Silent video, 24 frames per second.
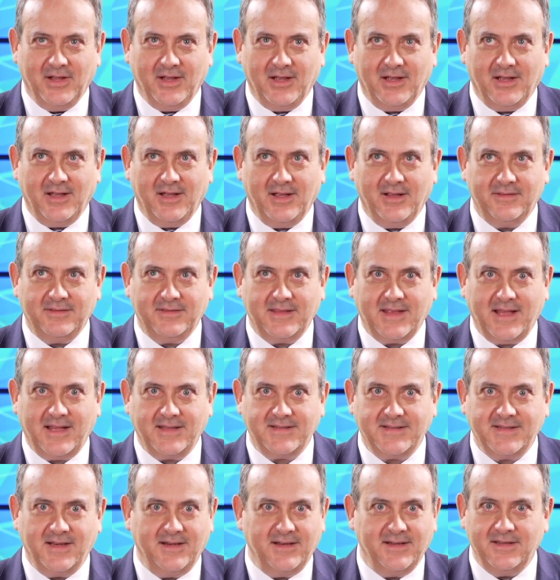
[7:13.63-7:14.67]
uh,
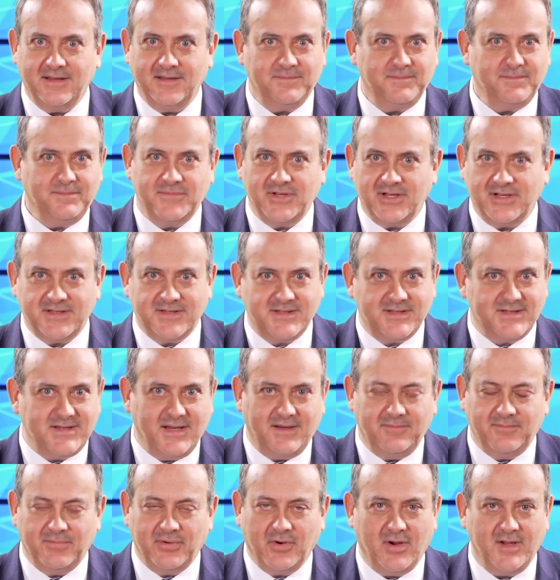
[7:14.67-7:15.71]
that's going to just
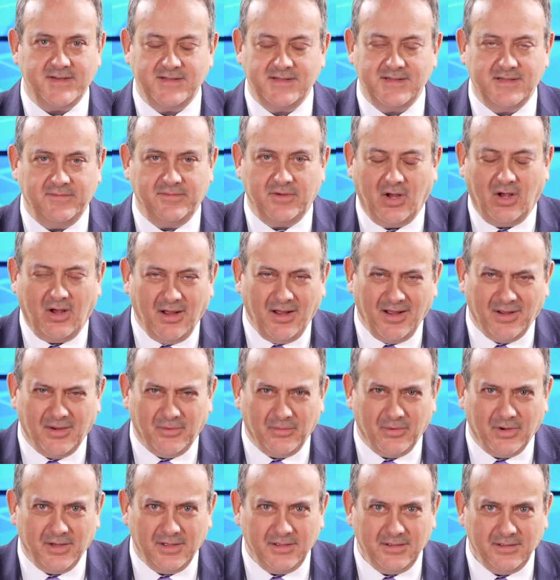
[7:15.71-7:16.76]
send prices even higher,
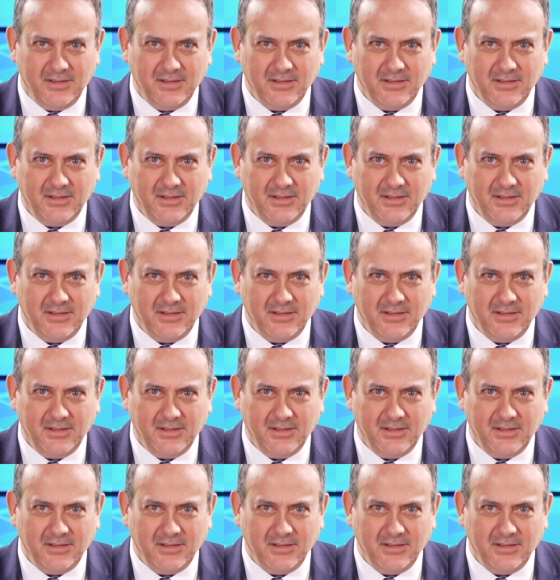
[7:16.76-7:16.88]
right?